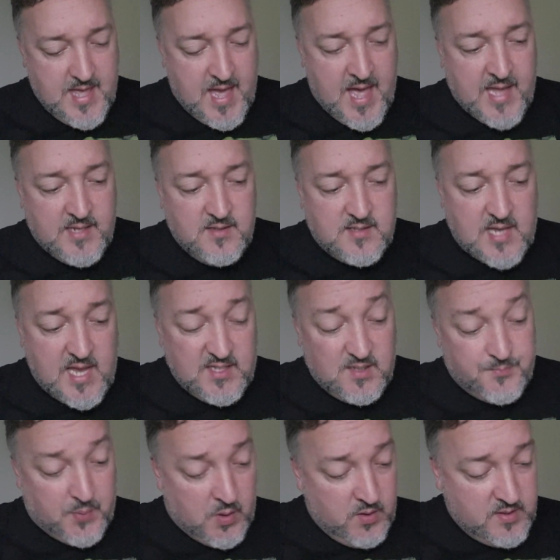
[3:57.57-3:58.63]
And as
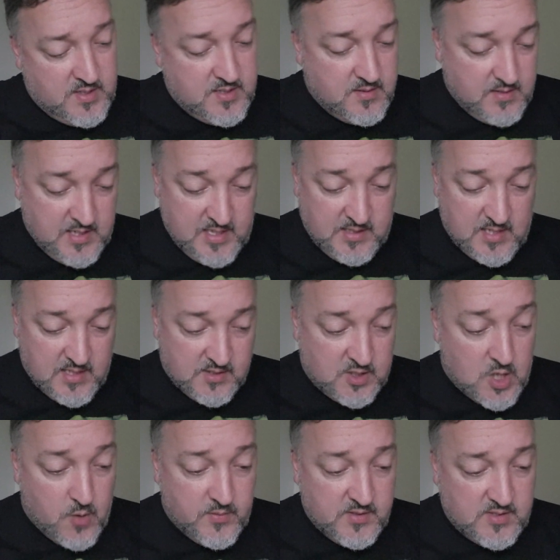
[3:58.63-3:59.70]
a book, it does
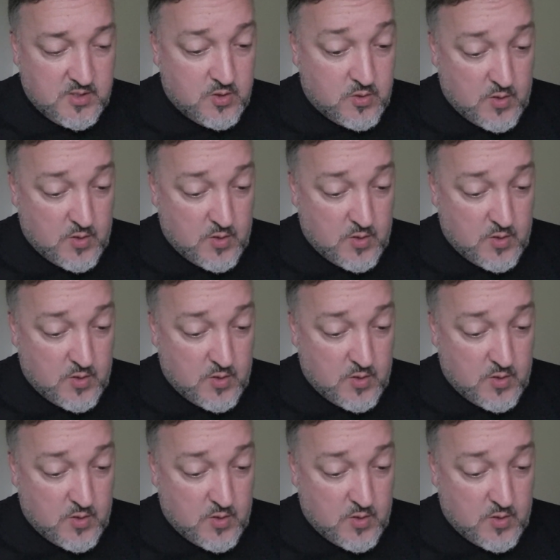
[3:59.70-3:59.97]
go into